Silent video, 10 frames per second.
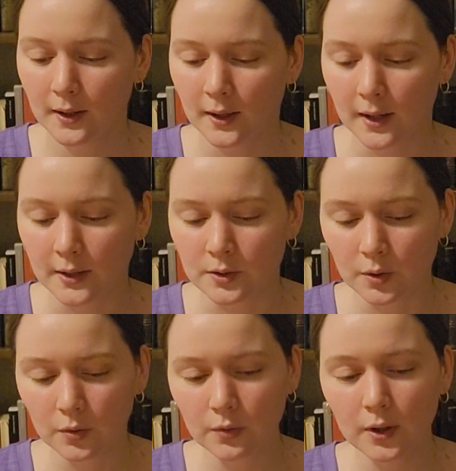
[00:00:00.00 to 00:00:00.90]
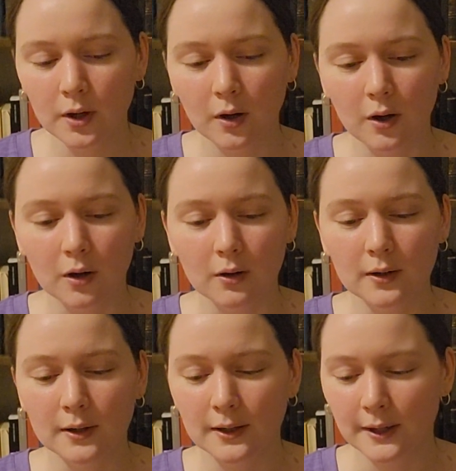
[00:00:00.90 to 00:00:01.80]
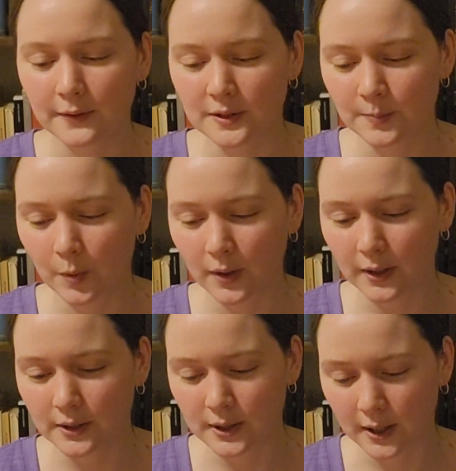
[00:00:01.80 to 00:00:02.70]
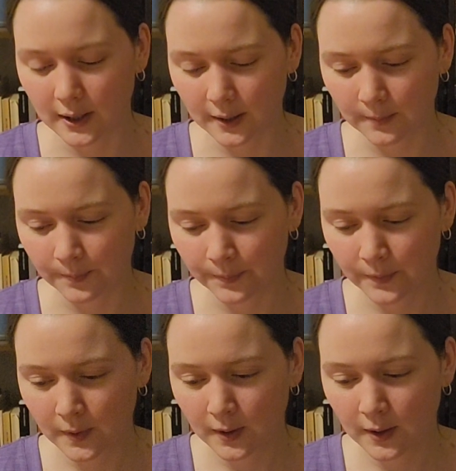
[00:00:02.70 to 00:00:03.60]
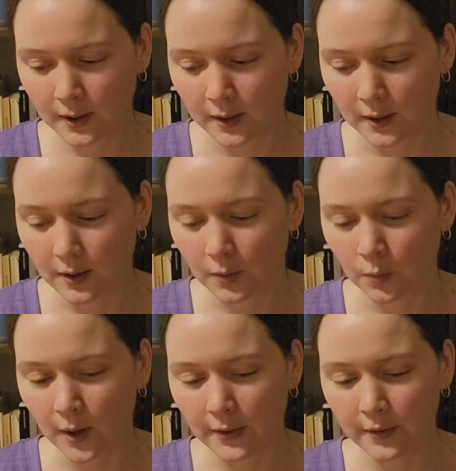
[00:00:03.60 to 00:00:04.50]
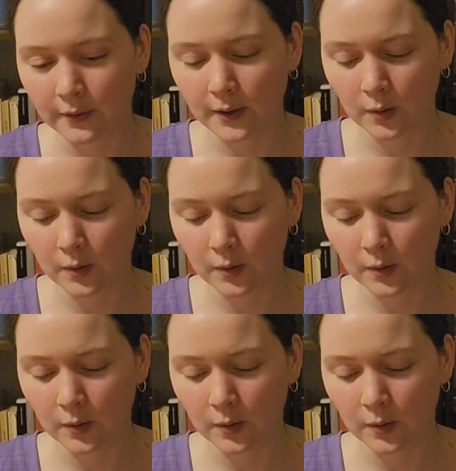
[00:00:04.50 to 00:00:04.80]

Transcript: And I don't recall at this point in time whether there